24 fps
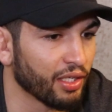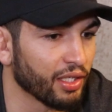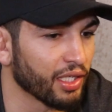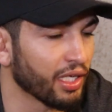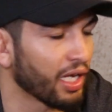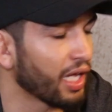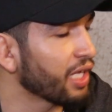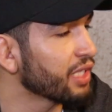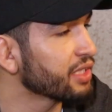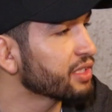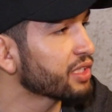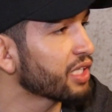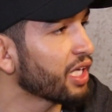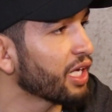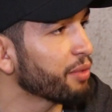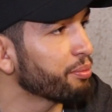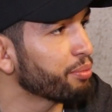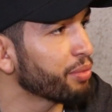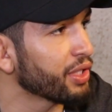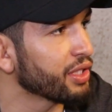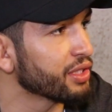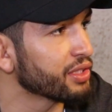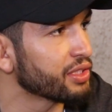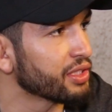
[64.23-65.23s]
on
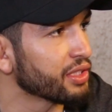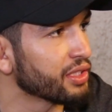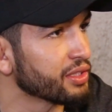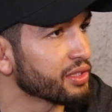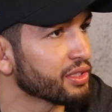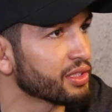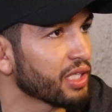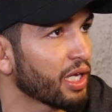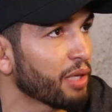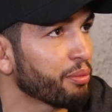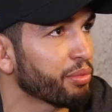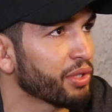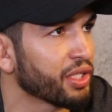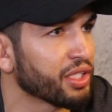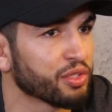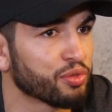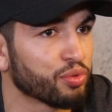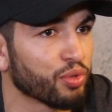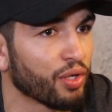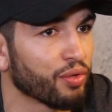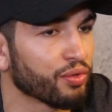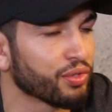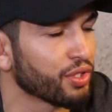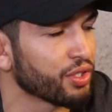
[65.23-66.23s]
landscaping since I've been
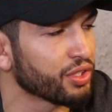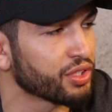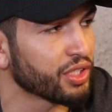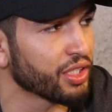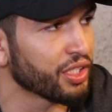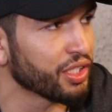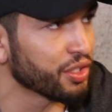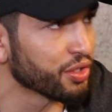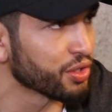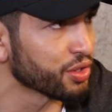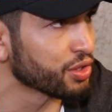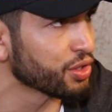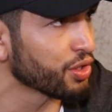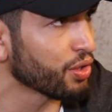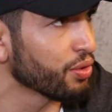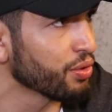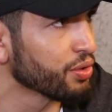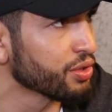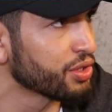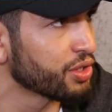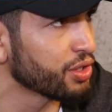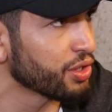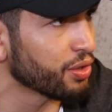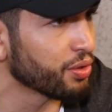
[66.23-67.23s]
12, 13 years
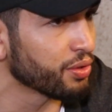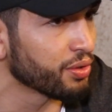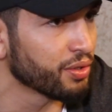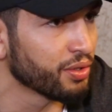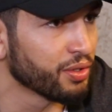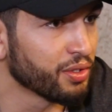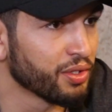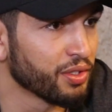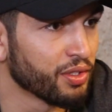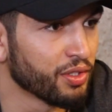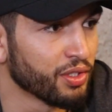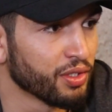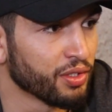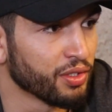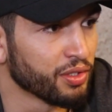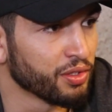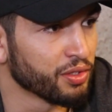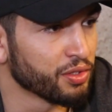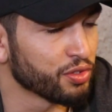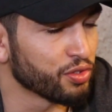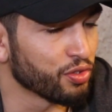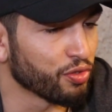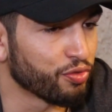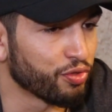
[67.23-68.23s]
old. So
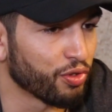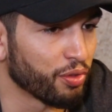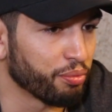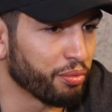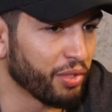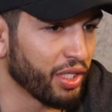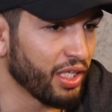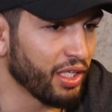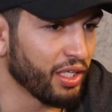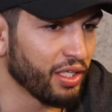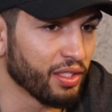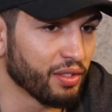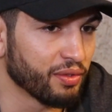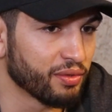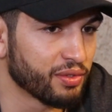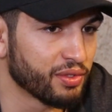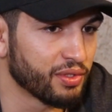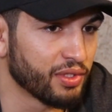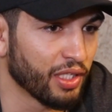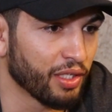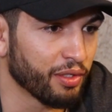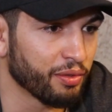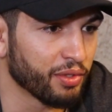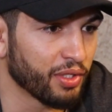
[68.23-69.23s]
for me,
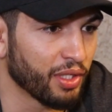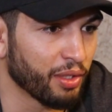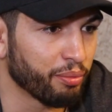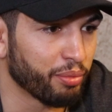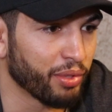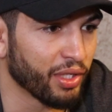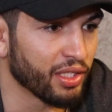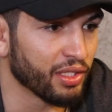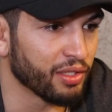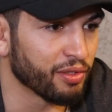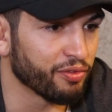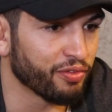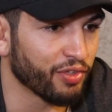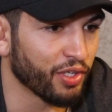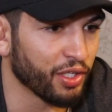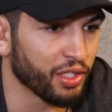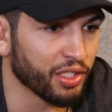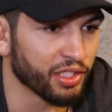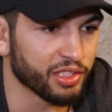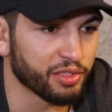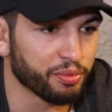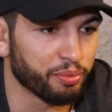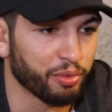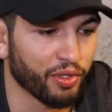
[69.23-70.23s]
they've been
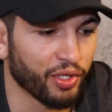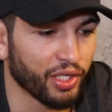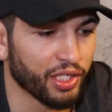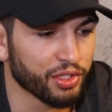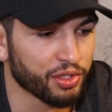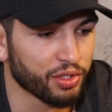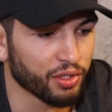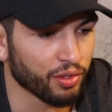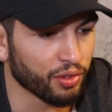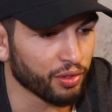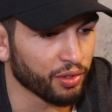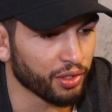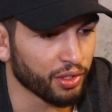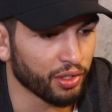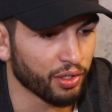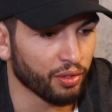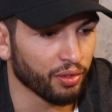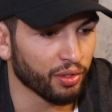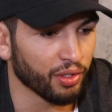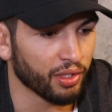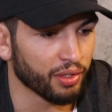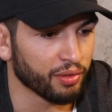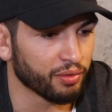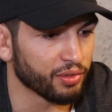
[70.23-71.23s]
very inspirational.
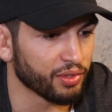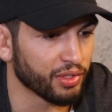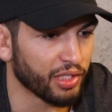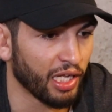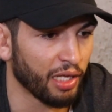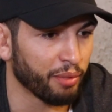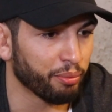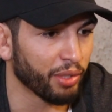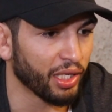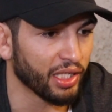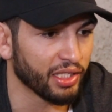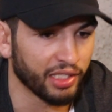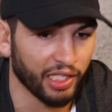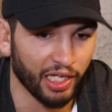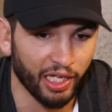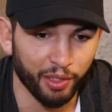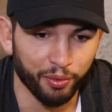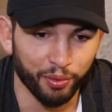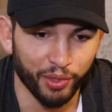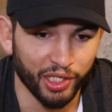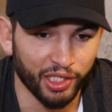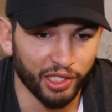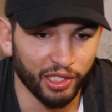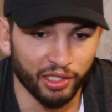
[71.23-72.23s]
Like day by day,
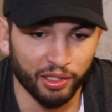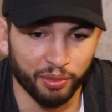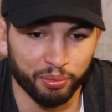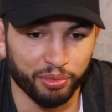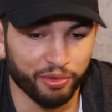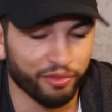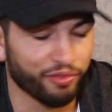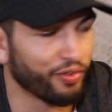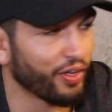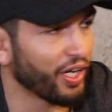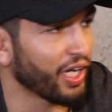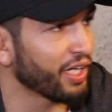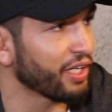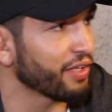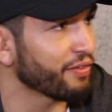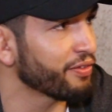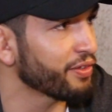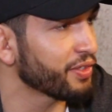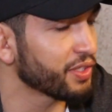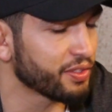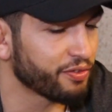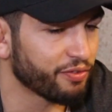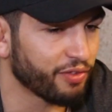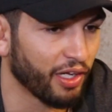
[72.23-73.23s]
waking up at
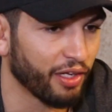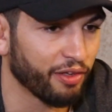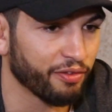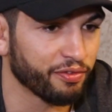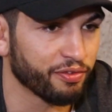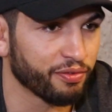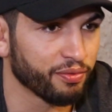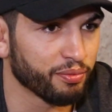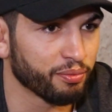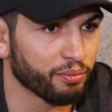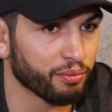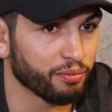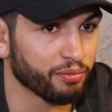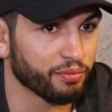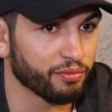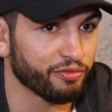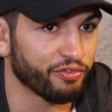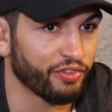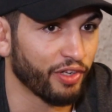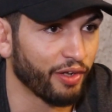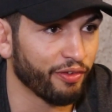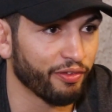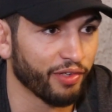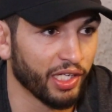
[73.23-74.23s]

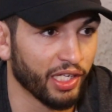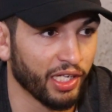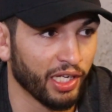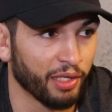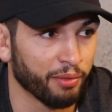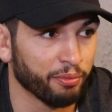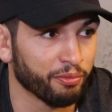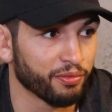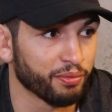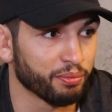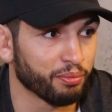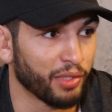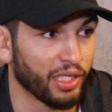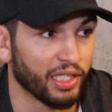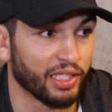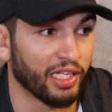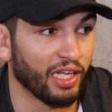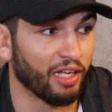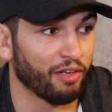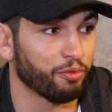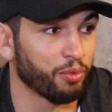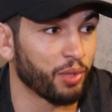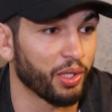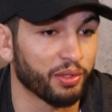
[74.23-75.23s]
5 a.m. My
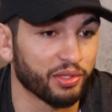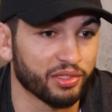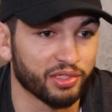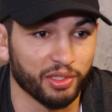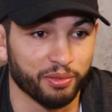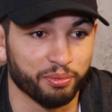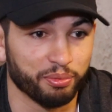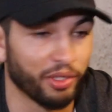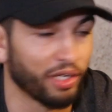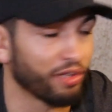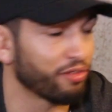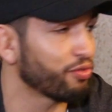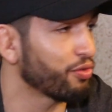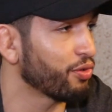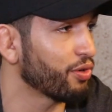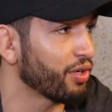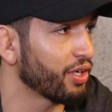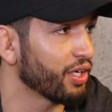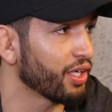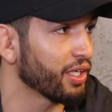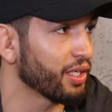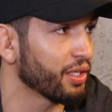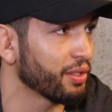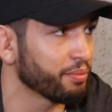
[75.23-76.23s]
dad wakes up at
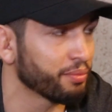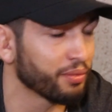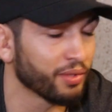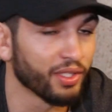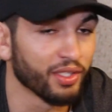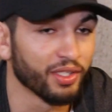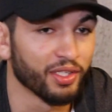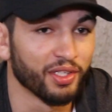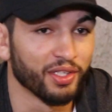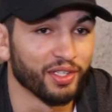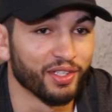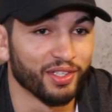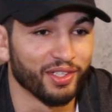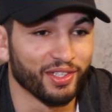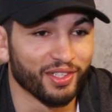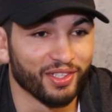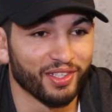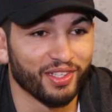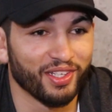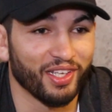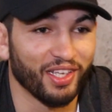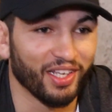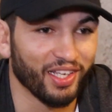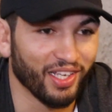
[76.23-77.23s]
4 a.m.
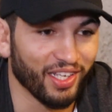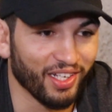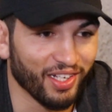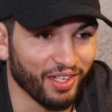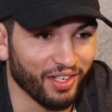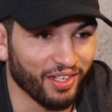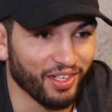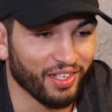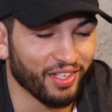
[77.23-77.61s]
and